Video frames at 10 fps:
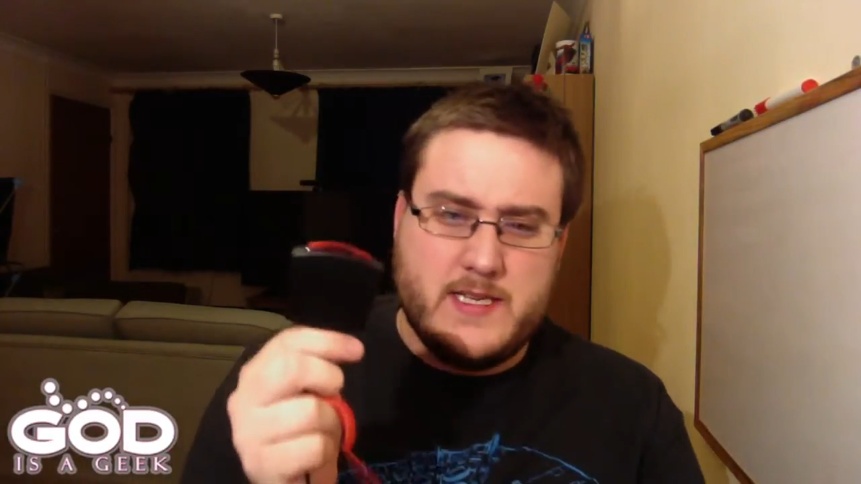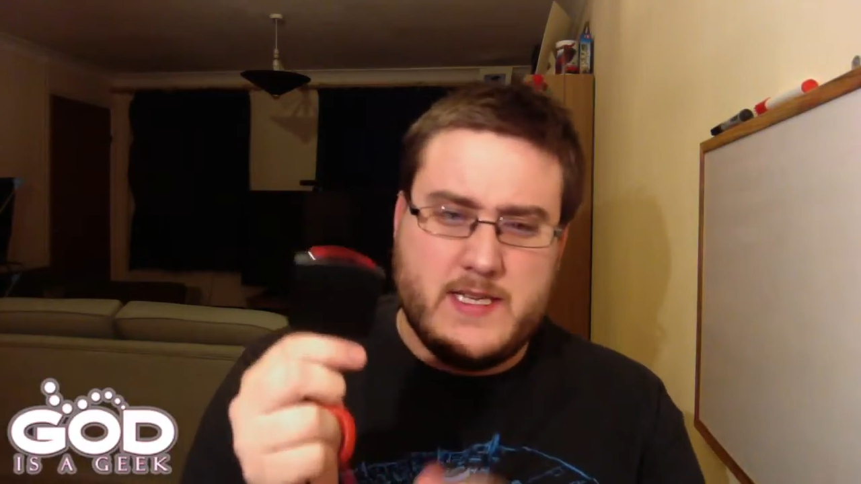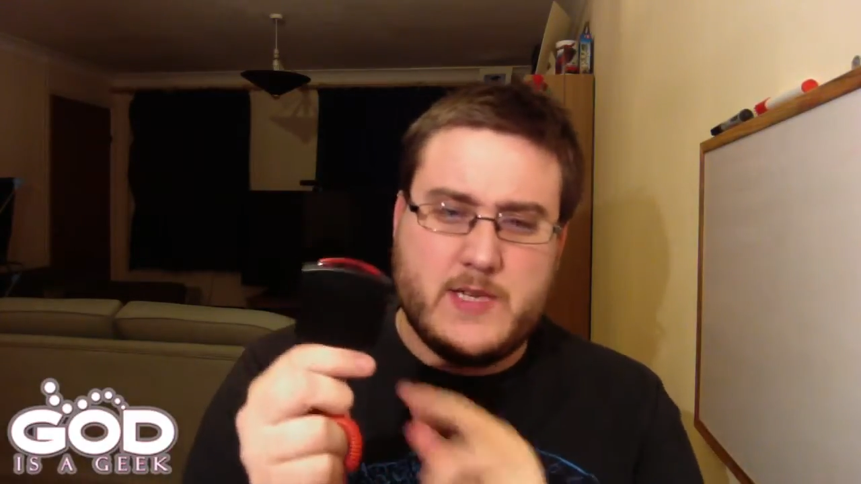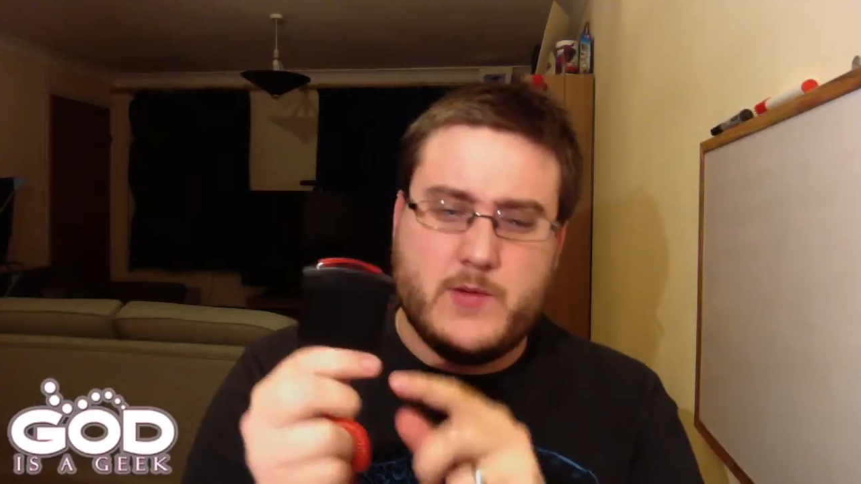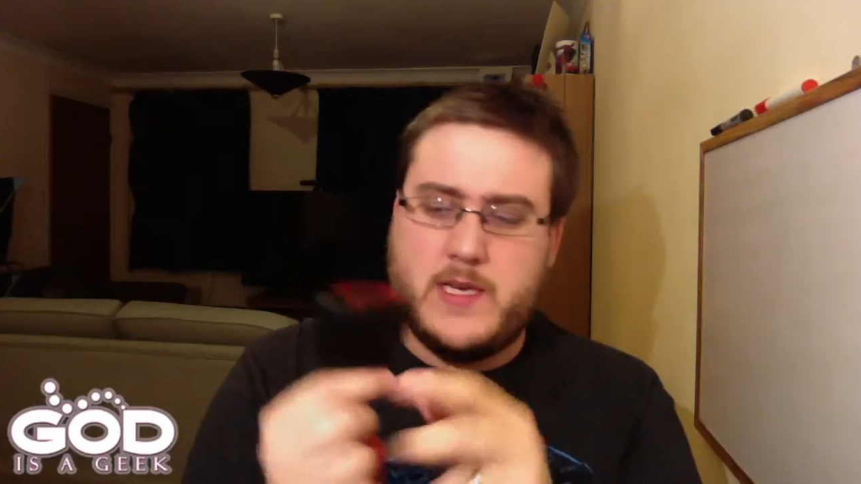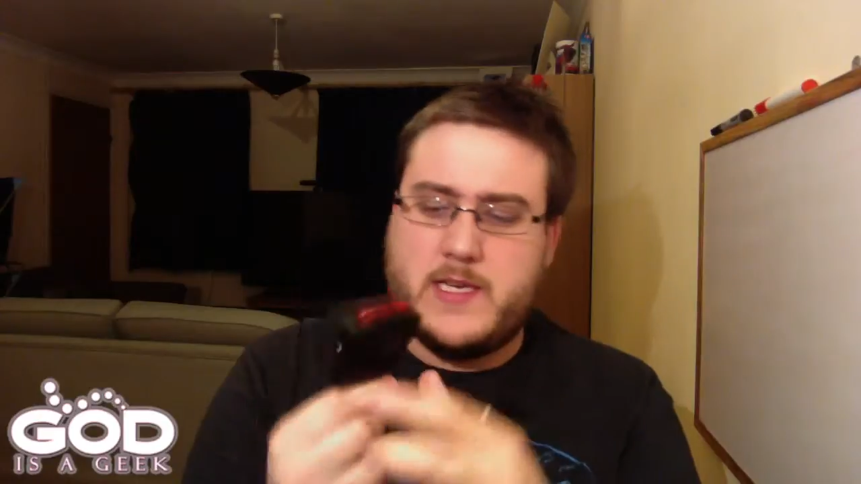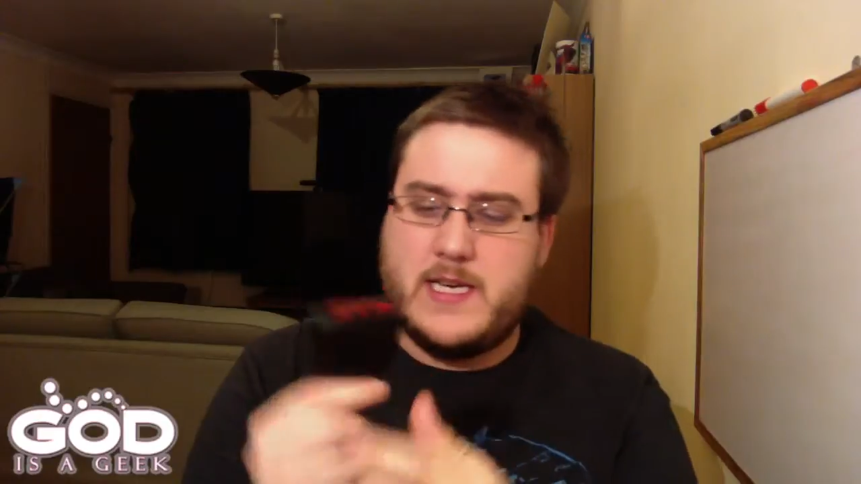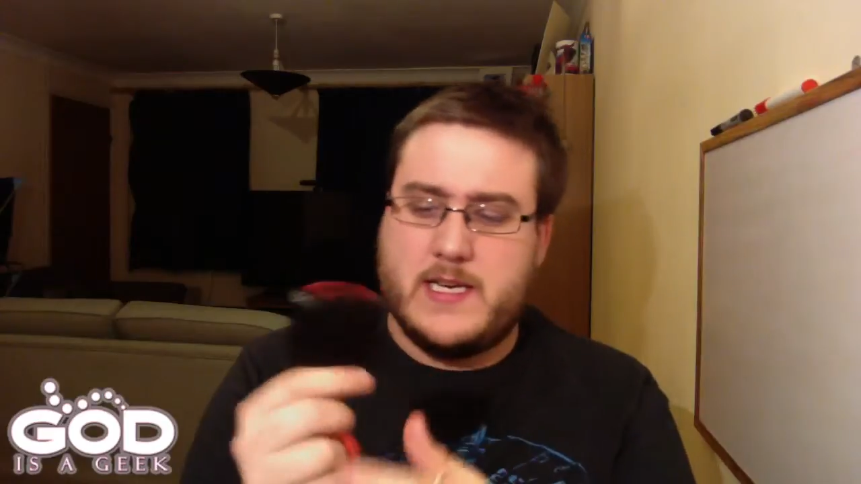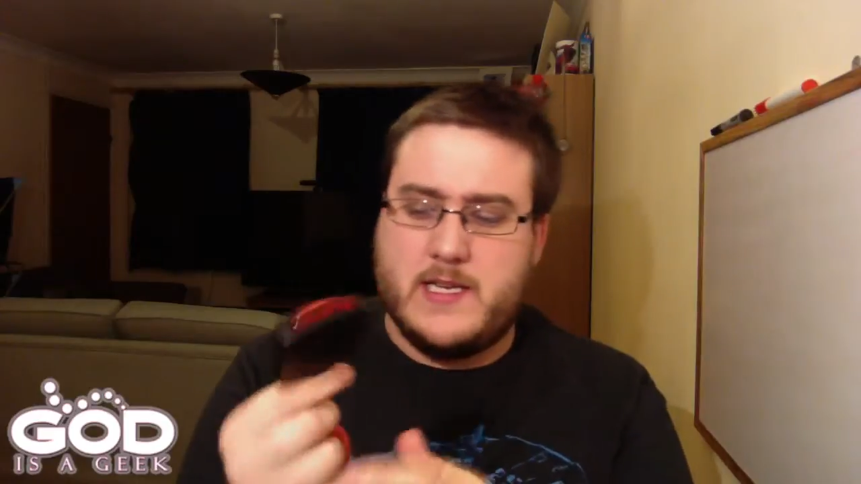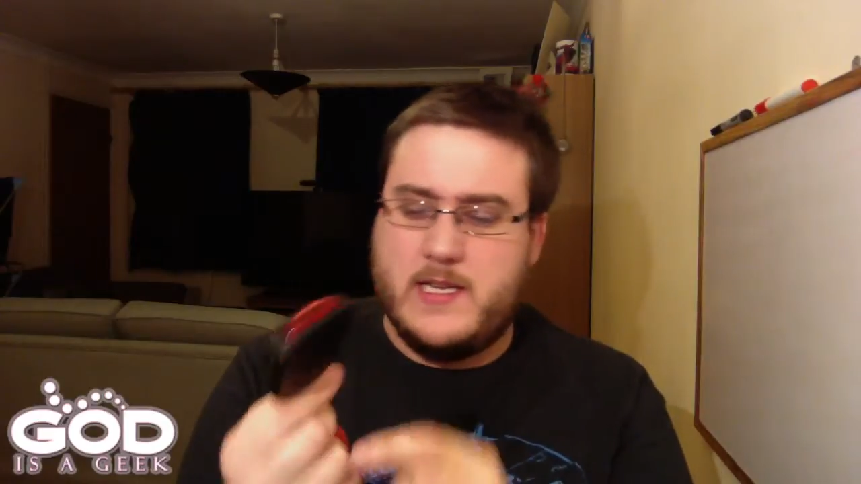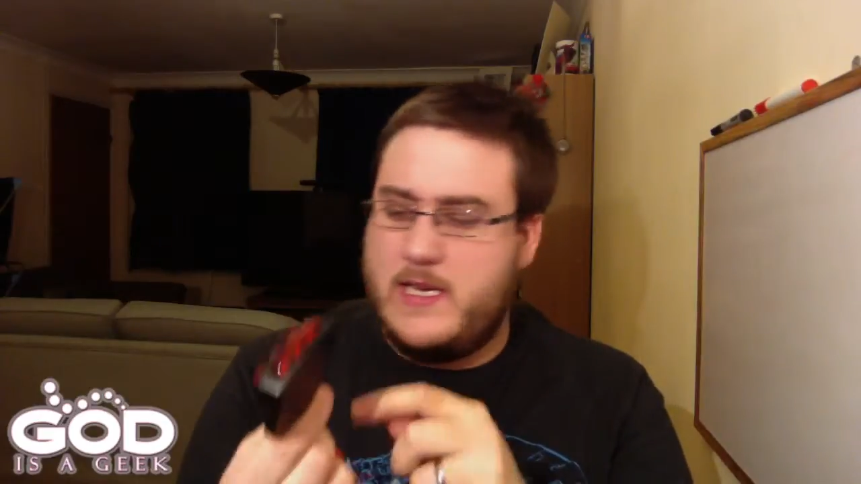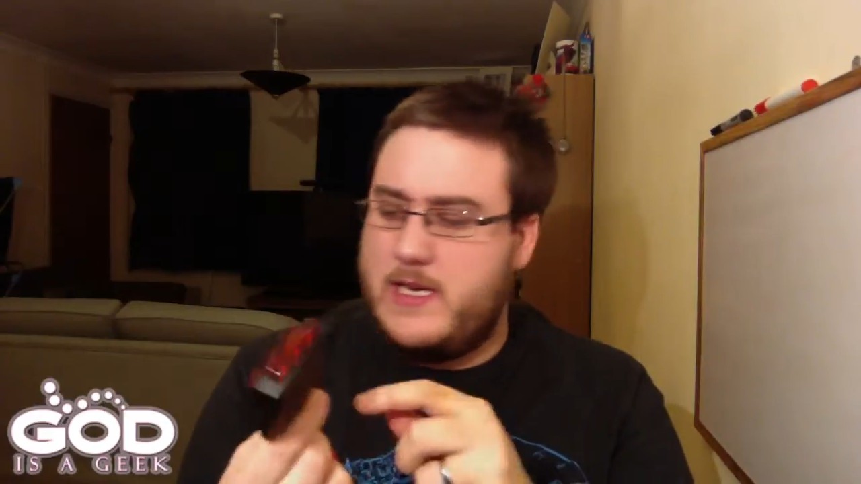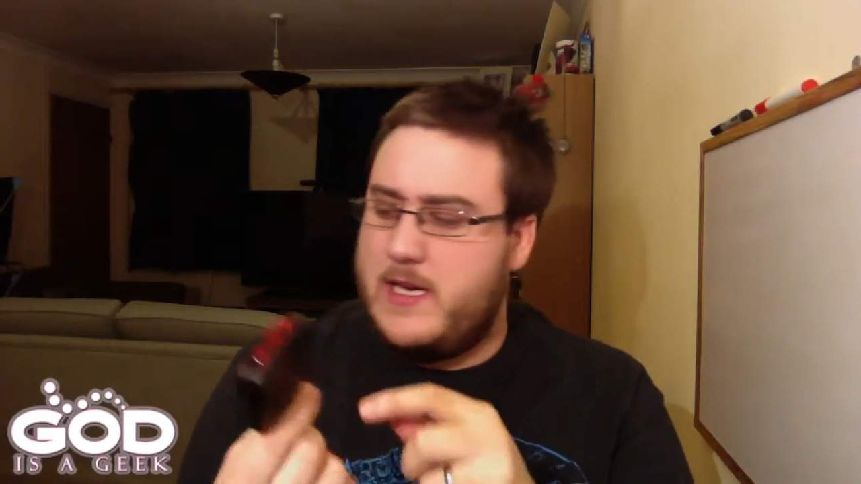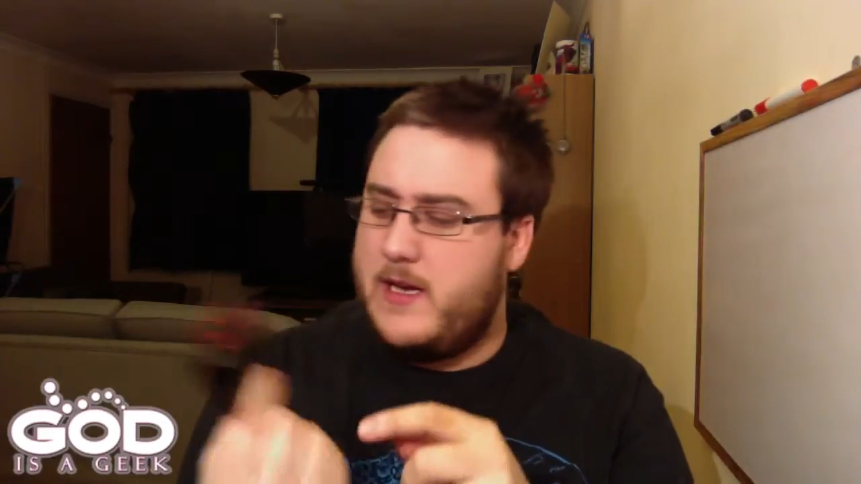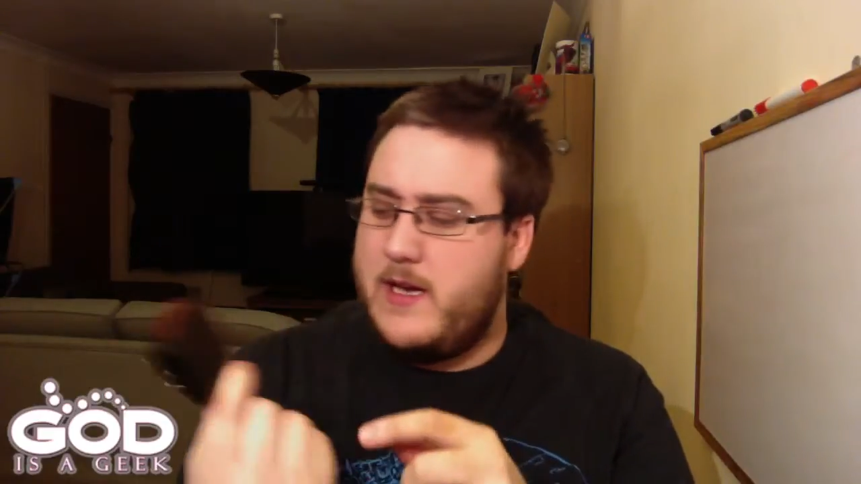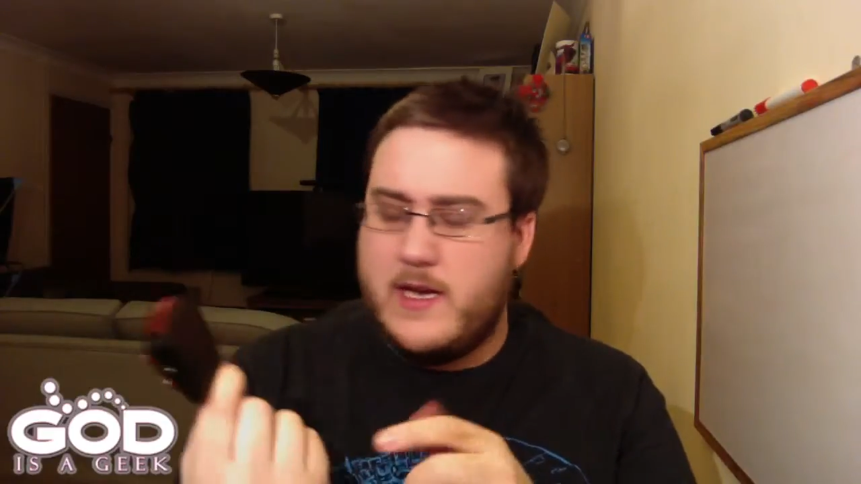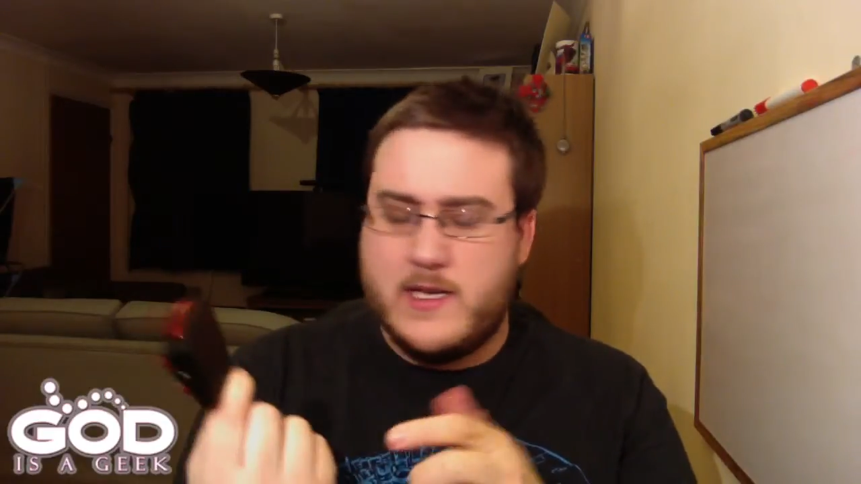This is what you stick to your